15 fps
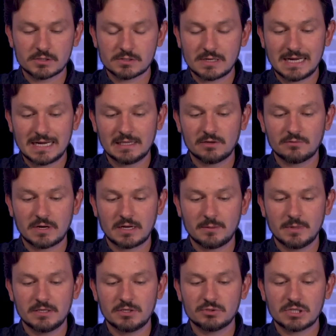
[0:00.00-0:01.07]
So I highly
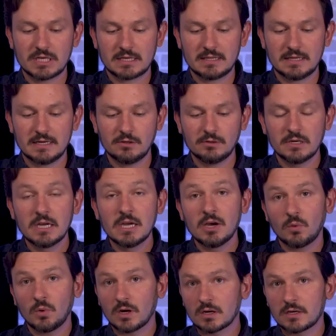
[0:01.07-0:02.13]
recommend you check that out.
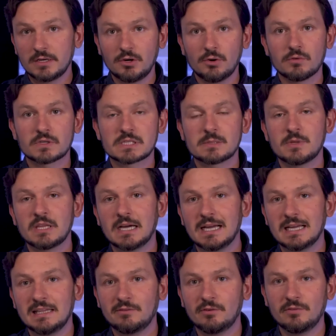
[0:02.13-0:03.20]
We are going to go over some of the
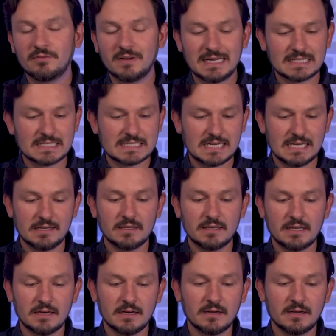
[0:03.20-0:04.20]
high-level facts and